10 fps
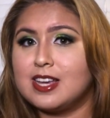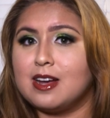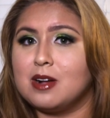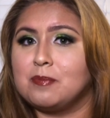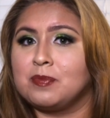
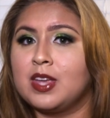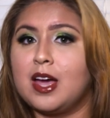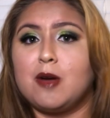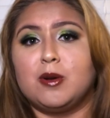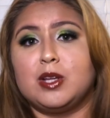
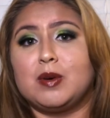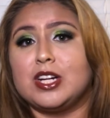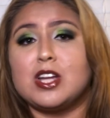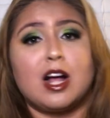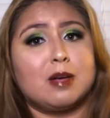I really want
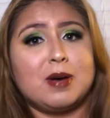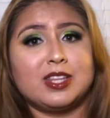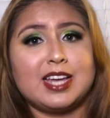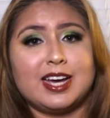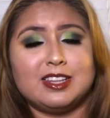to talk
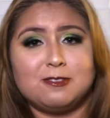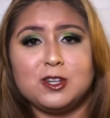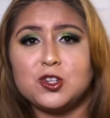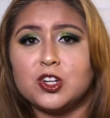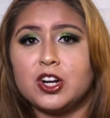about that in the
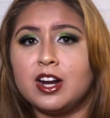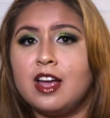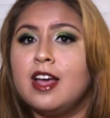future.